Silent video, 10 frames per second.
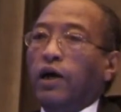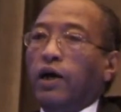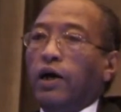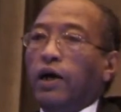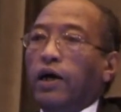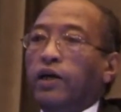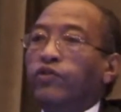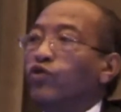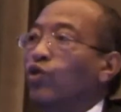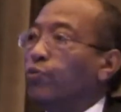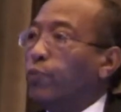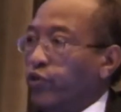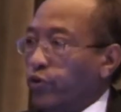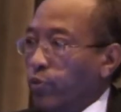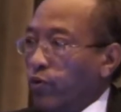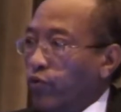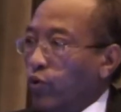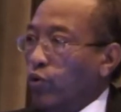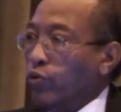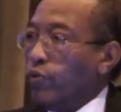it's not possible
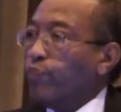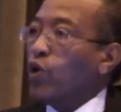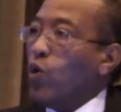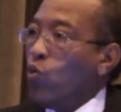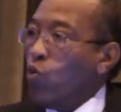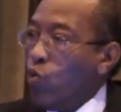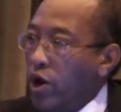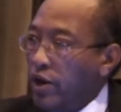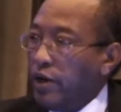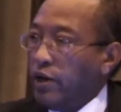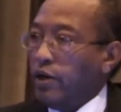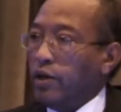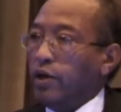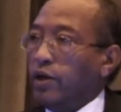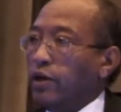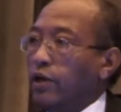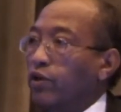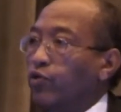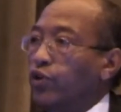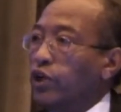for one
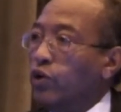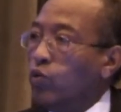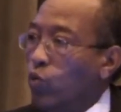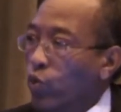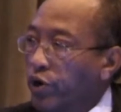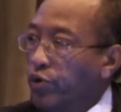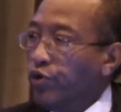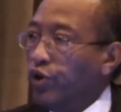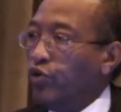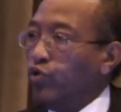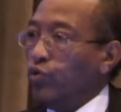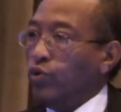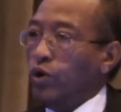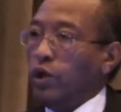country, one region